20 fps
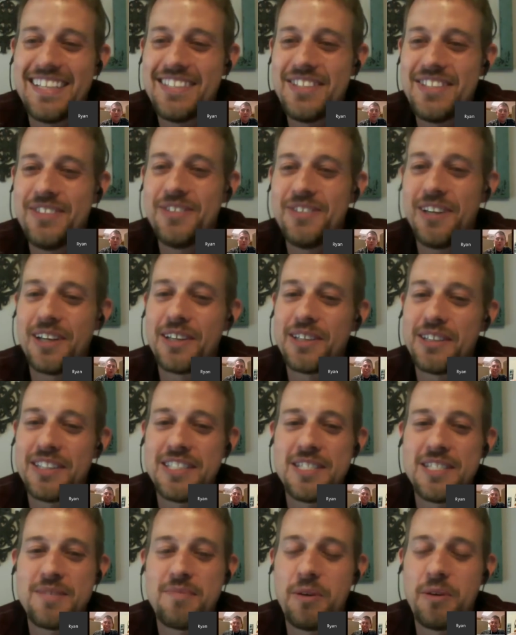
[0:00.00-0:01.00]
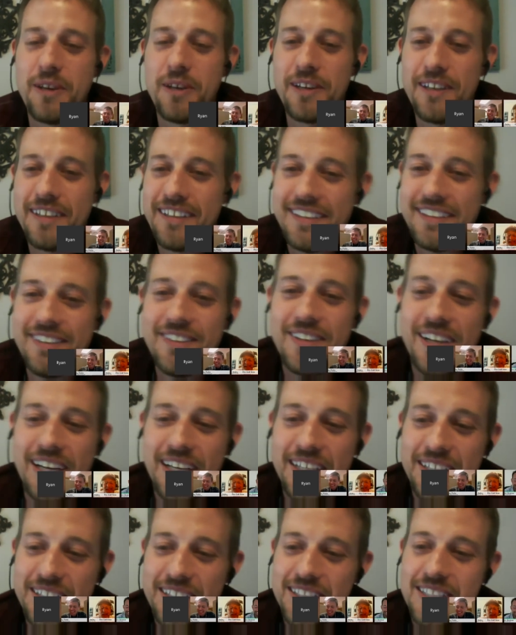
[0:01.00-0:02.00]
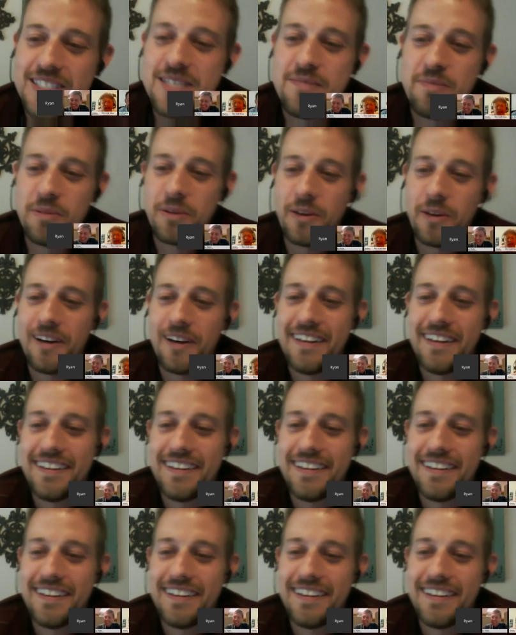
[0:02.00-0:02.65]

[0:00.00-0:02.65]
you are a good sport. You are a good sport.